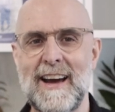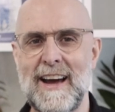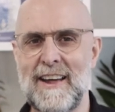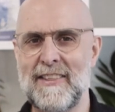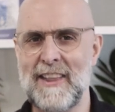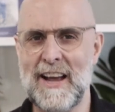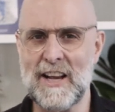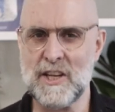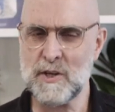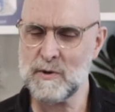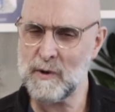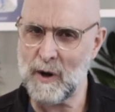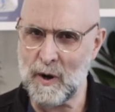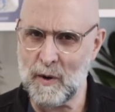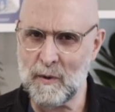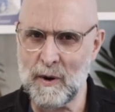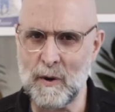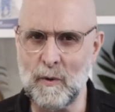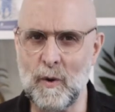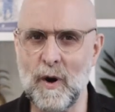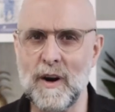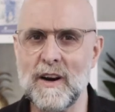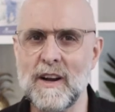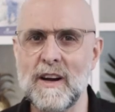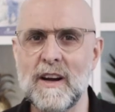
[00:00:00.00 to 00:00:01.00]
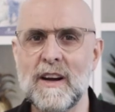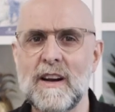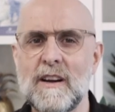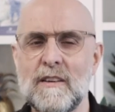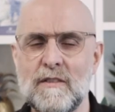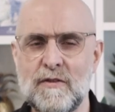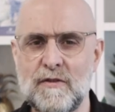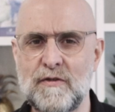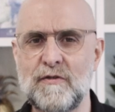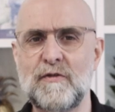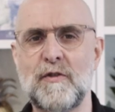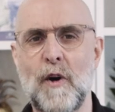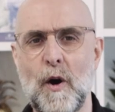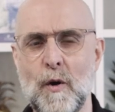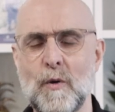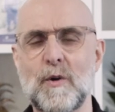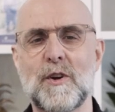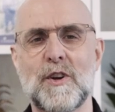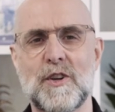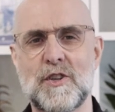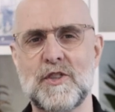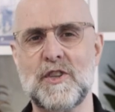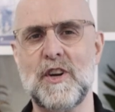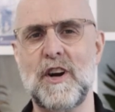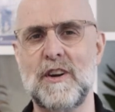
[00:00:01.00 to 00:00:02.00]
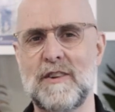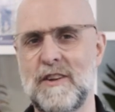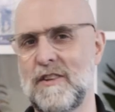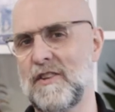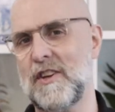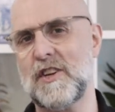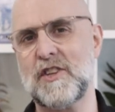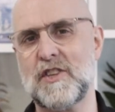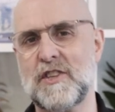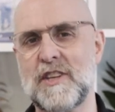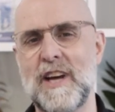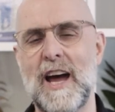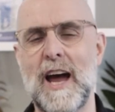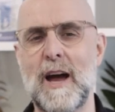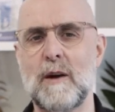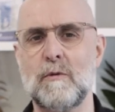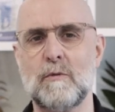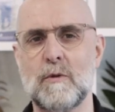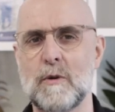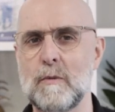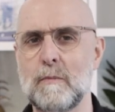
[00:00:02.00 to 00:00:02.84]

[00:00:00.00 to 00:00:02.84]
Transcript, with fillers: That's what we want to focus on at this time.